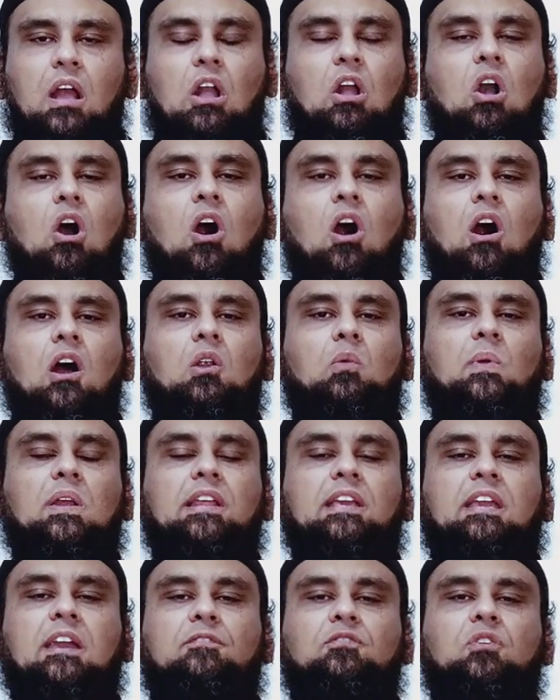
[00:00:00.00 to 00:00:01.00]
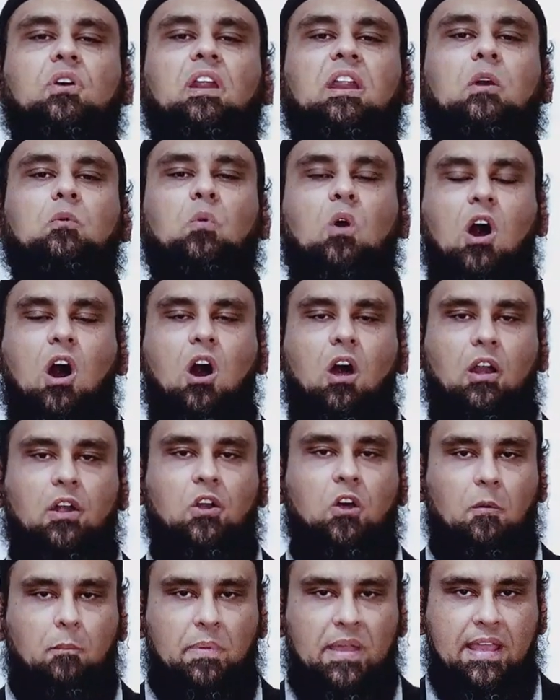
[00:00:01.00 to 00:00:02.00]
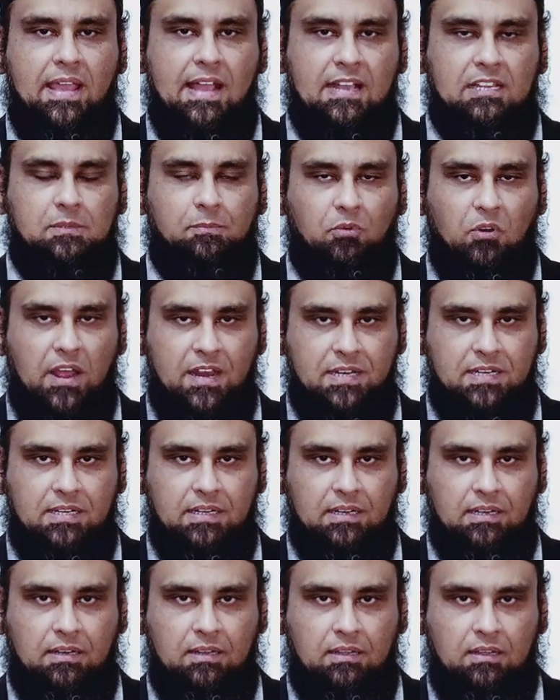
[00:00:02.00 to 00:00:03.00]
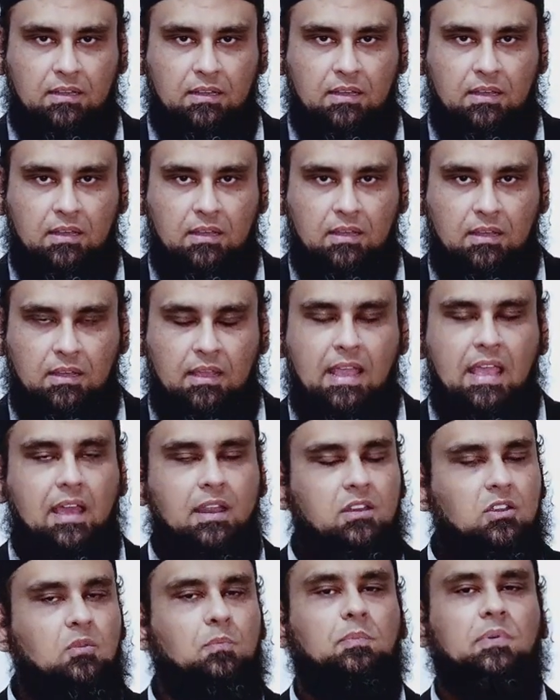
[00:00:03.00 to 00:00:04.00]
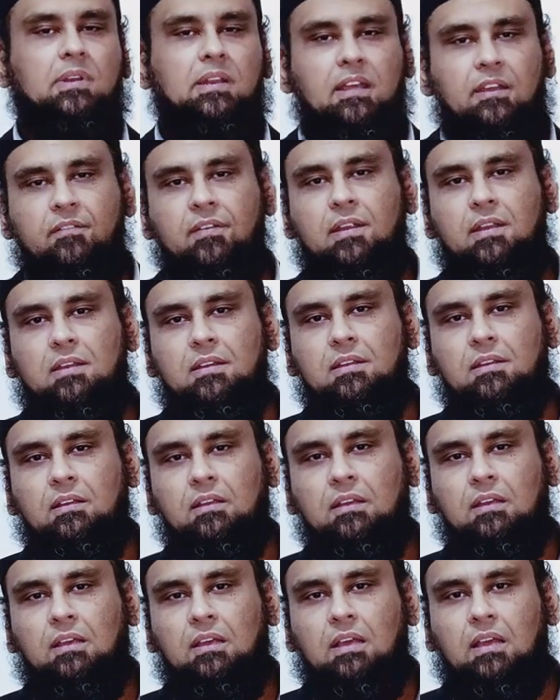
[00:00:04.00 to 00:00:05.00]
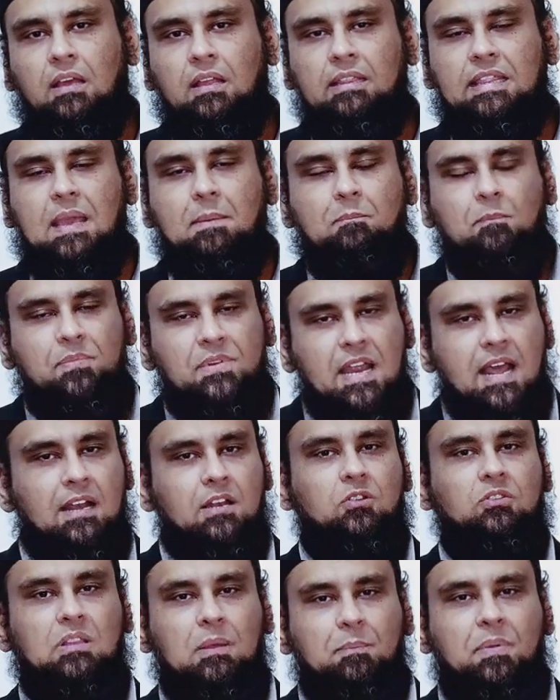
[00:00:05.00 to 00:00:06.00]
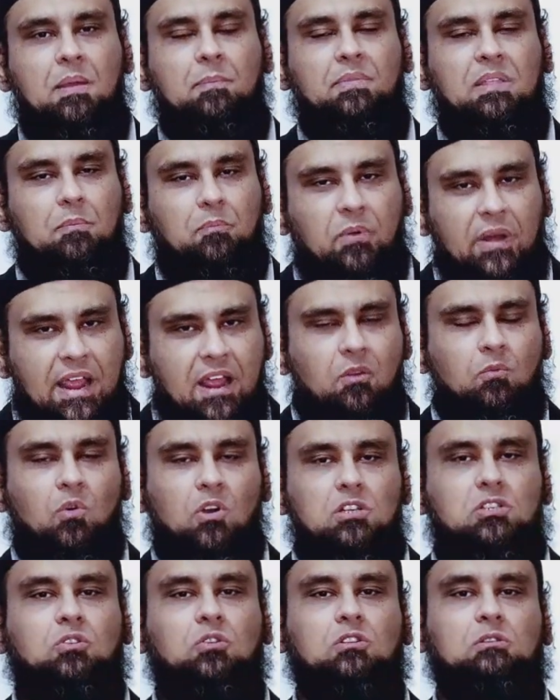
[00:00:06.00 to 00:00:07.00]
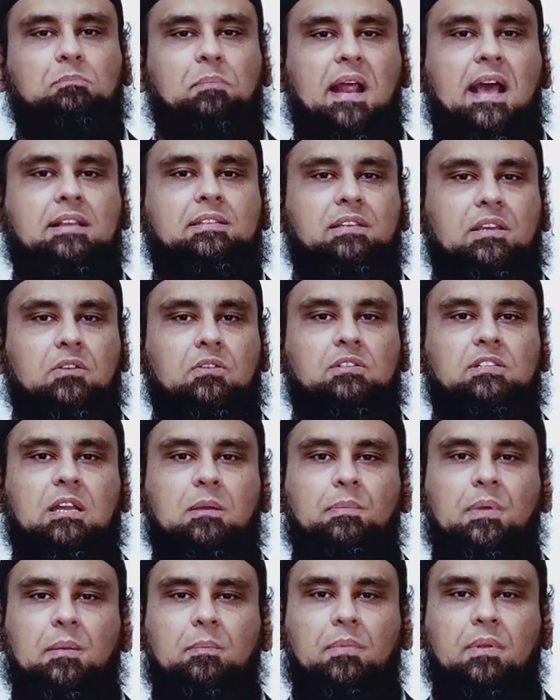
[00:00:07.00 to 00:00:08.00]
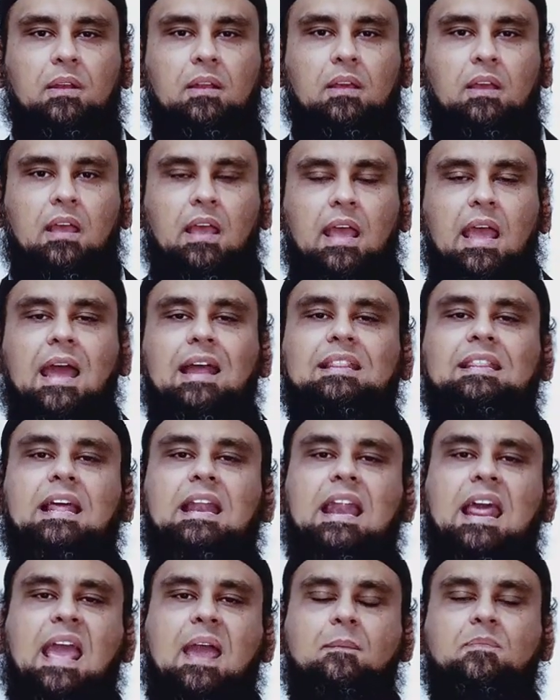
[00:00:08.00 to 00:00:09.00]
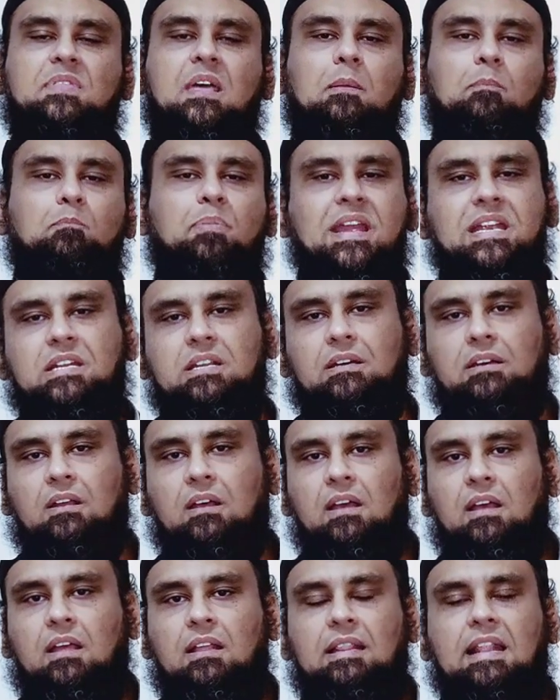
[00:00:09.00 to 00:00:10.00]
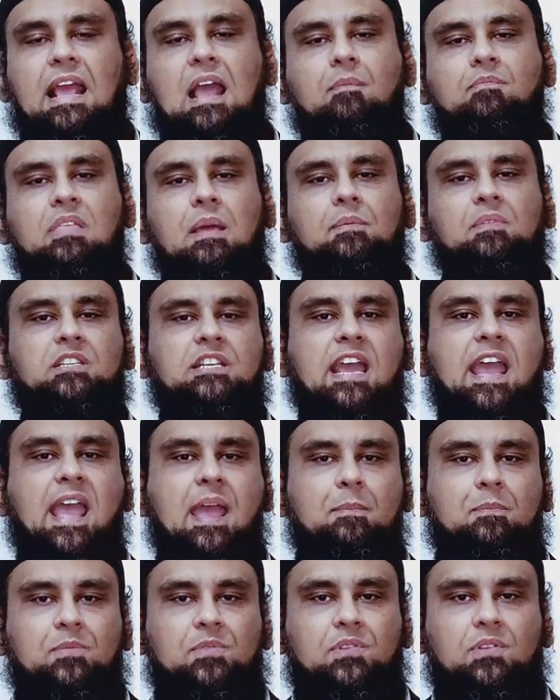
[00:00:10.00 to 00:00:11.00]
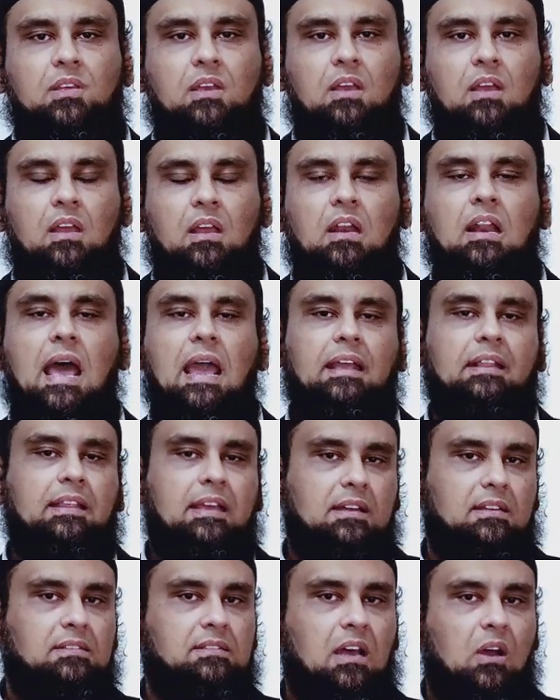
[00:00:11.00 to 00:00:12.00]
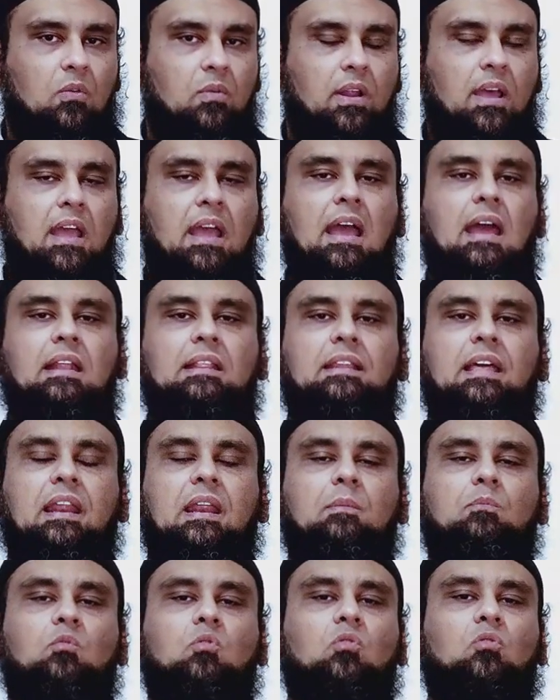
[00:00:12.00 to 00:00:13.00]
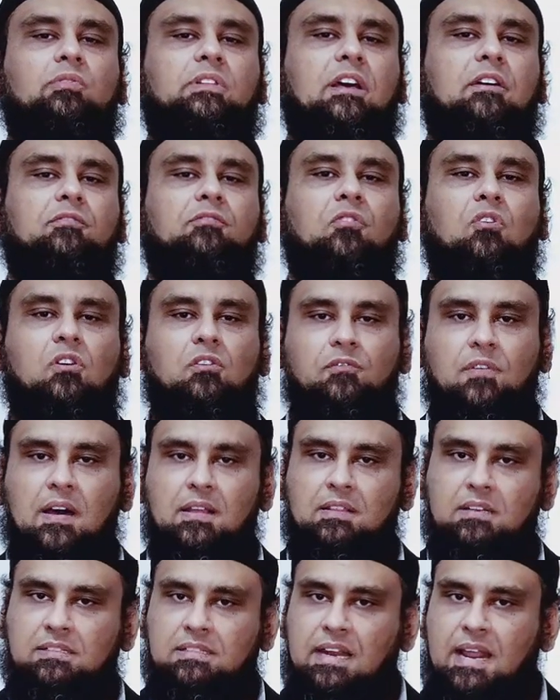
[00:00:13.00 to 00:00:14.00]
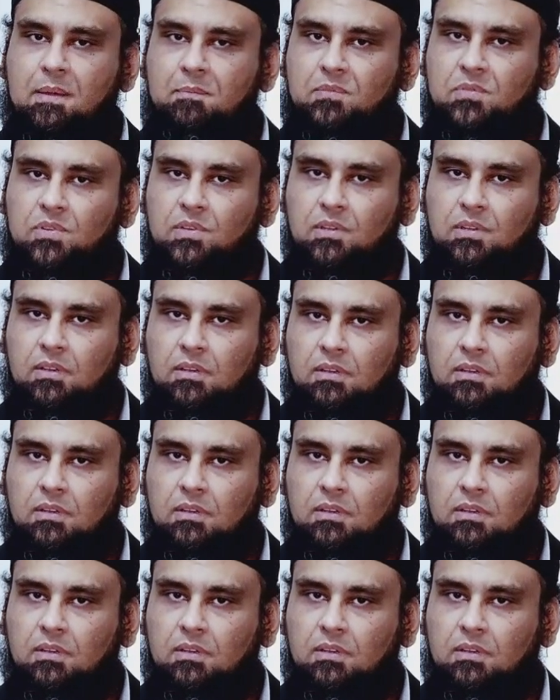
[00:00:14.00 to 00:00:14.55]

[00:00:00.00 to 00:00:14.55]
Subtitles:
God will give you reward of being exploited. Can you believe it? They tell to the people, they brainwash those blacks, innocent people. And they name them Peter, name them James, like their sound. And they remove their forefathers' names.